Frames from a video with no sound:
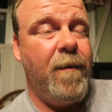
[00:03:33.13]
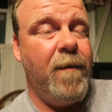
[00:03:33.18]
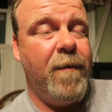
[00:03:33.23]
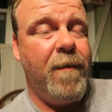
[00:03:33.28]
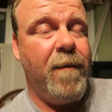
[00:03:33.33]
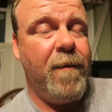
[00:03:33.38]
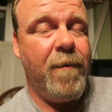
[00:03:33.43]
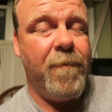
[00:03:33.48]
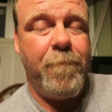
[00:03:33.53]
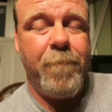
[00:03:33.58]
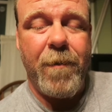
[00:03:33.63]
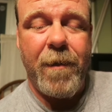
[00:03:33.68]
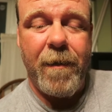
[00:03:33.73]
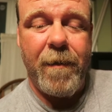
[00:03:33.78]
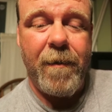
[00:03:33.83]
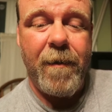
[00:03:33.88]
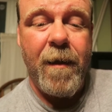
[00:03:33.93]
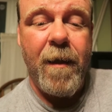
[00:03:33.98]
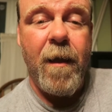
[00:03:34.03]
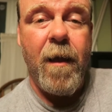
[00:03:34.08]
Uh,
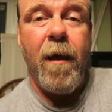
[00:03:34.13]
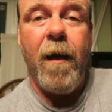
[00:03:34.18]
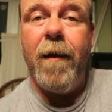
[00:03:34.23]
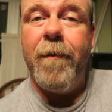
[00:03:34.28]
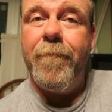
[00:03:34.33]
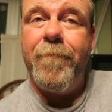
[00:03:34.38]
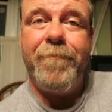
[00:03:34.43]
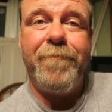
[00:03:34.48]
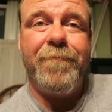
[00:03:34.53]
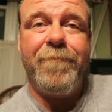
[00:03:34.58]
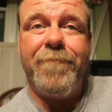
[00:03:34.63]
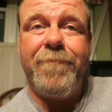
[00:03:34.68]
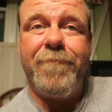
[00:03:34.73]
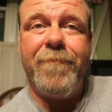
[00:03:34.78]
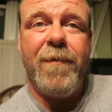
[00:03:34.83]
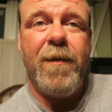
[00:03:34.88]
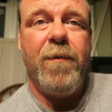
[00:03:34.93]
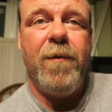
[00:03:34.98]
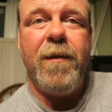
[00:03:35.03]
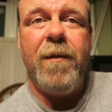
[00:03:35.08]
but
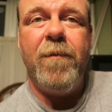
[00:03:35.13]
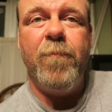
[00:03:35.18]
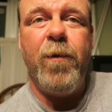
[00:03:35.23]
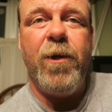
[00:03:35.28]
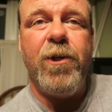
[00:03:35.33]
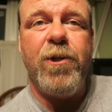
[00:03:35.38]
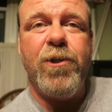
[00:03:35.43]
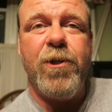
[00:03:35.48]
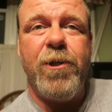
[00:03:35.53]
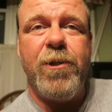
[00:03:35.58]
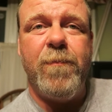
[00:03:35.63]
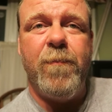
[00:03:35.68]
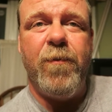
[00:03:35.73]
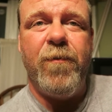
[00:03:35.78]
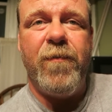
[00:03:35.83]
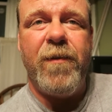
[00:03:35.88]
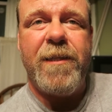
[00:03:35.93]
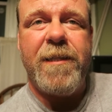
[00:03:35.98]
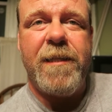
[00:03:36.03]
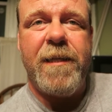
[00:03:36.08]
we enjoyed the
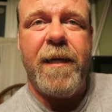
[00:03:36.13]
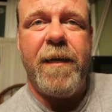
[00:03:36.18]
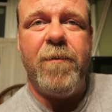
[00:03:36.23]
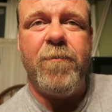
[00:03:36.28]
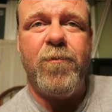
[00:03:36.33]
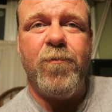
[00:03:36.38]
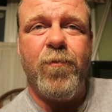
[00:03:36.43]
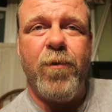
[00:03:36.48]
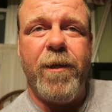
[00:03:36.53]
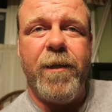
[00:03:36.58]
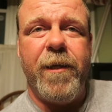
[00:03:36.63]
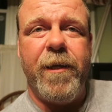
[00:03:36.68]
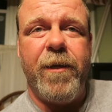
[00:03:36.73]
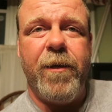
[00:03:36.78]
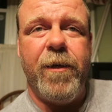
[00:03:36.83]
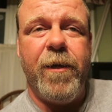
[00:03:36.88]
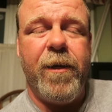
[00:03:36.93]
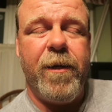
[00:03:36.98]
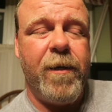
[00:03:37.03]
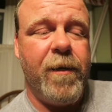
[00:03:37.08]
movie tonight. It was really
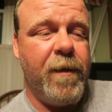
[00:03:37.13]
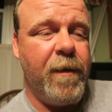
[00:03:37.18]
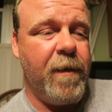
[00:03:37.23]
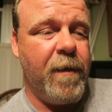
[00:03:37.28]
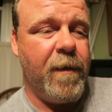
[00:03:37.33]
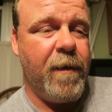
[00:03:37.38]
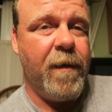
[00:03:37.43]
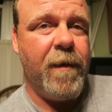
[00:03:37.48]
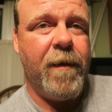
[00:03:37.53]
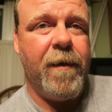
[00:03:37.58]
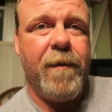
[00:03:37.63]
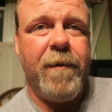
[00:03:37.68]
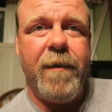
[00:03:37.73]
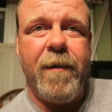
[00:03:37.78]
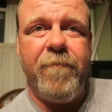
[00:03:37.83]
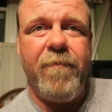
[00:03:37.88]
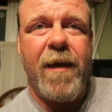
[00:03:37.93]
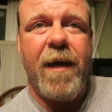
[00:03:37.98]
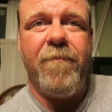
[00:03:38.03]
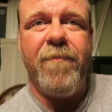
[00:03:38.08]
good.
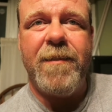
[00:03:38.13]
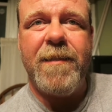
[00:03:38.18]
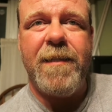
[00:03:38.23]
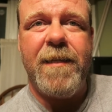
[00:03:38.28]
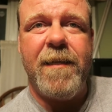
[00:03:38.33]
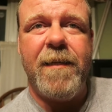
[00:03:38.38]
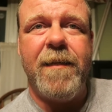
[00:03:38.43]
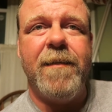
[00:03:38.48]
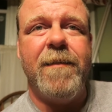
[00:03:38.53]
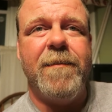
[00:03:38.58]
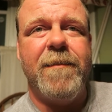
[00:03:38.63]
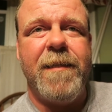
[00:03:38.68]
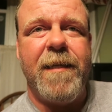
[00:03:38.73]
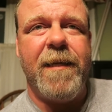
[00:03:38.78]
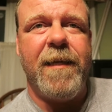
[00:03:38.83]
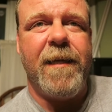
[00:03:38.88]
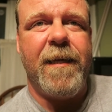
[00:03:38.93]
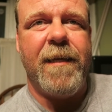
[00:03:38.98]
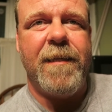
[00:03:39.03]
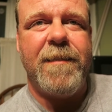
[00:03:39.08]
if you haven't seen it,
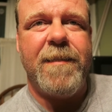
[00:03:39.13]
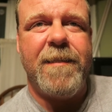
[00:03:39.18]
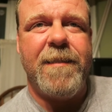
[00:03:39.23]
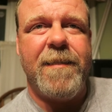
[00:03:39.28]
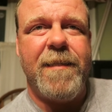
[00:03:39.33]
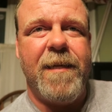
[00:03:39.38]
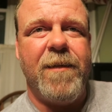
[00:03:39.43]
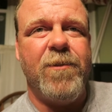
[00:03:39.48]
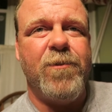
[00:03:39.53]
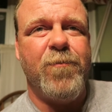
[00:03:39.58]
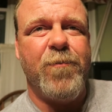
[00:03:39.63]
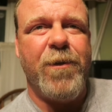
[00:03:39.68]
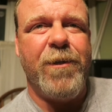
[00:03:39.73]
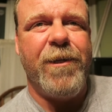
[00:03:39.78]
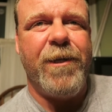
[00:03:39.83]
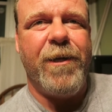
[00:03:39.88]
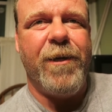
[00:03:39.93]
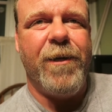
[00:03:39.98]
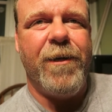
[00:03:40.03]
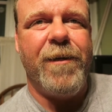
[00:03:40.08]
take your kids to see it. It's
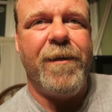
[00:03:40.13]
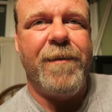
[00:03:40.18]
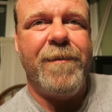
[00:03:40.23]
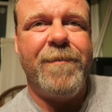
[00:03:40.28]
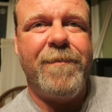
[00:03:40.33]
really good.